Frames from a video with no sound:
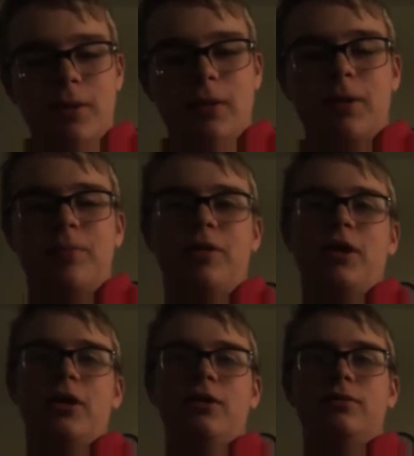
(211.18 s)
play my
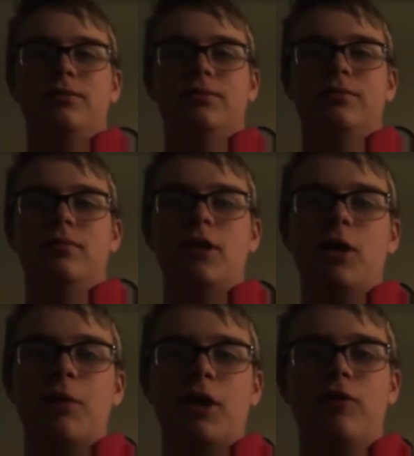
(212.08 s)
piano
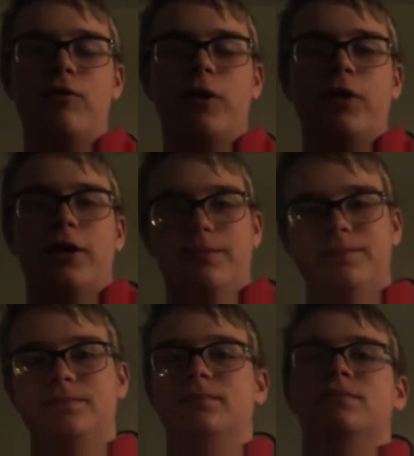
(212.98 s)
and my euphonium.
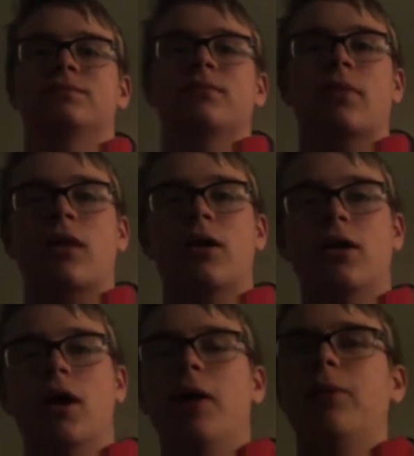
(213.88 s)

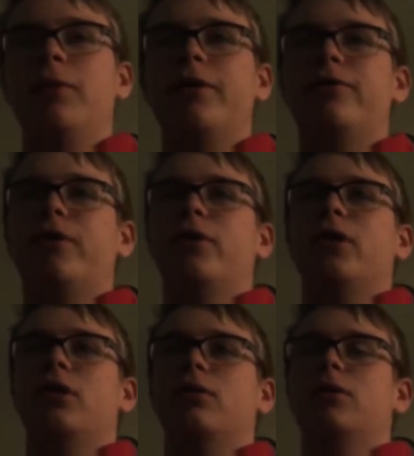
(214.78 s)
I play my
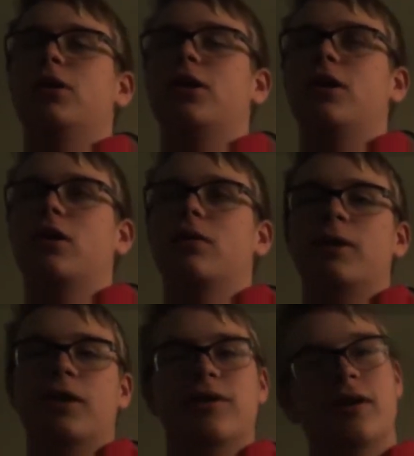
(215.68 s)
euphonium in here
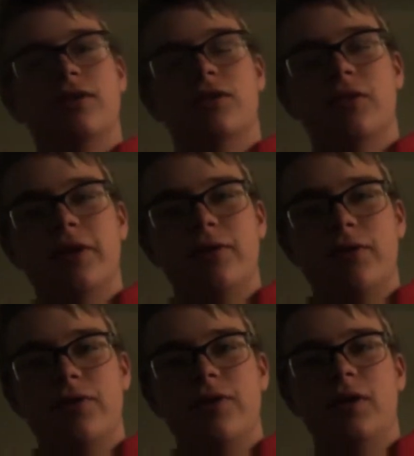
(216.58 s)
because it has a
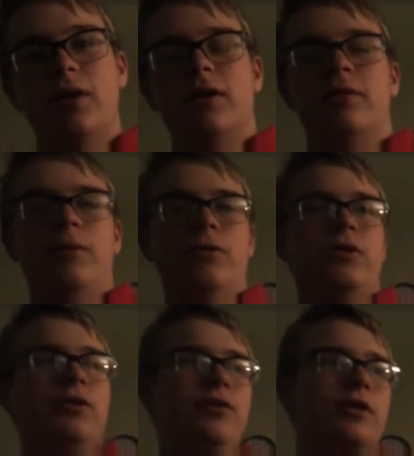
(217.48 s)
20-foot ceiling as opposed to
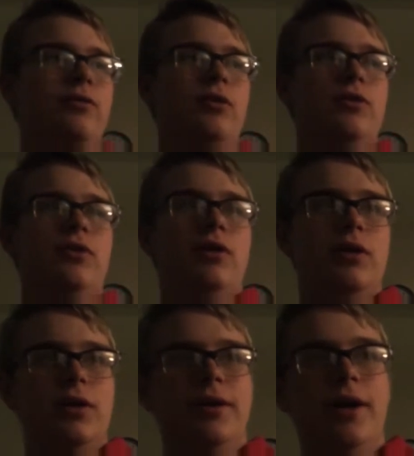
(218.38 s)
the 6-foot
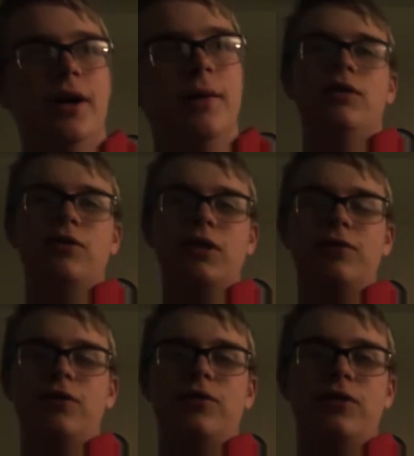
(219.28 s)
ceiling in there. The
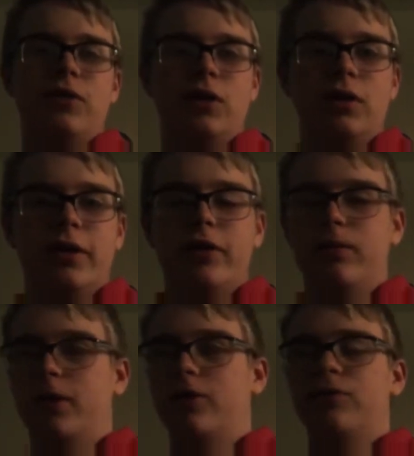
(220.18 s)
20-foot ceiling allows
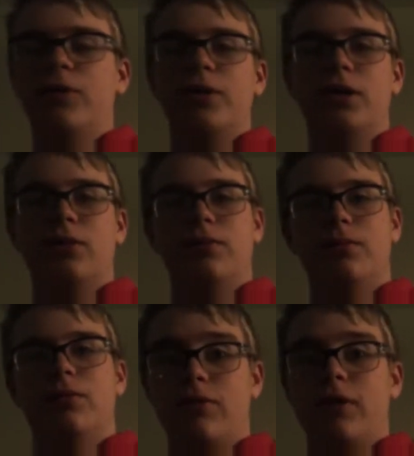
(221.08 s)
my
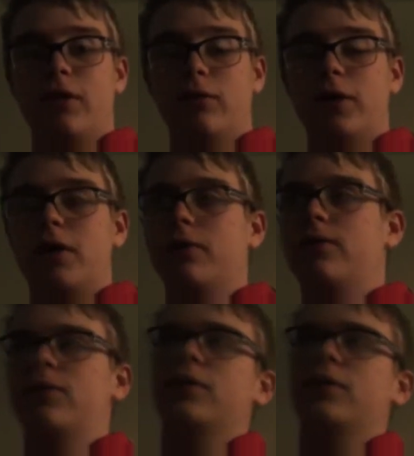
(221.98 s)
euphonium sound waves